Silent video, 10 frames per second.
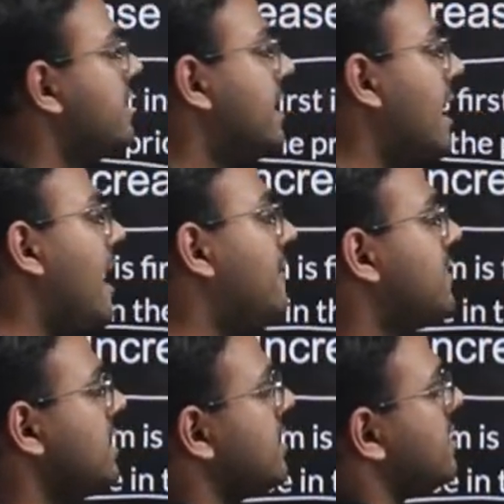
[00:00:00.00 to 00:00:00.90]
that
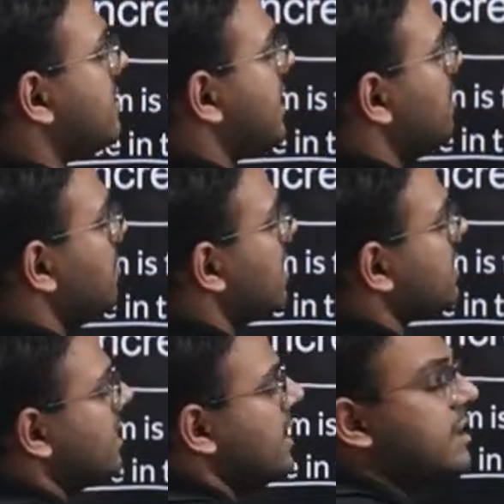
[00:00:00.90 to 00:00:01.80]
after this
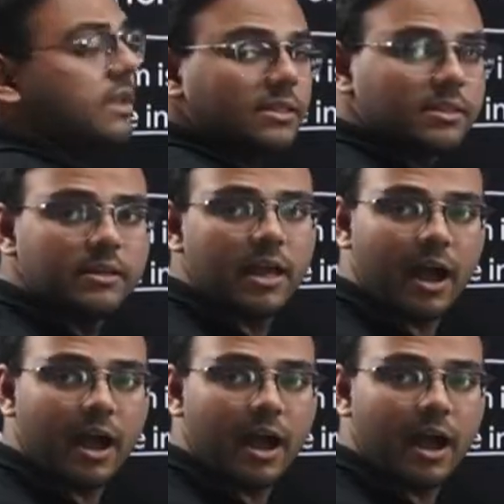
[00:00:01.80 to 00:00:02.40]
10% increase,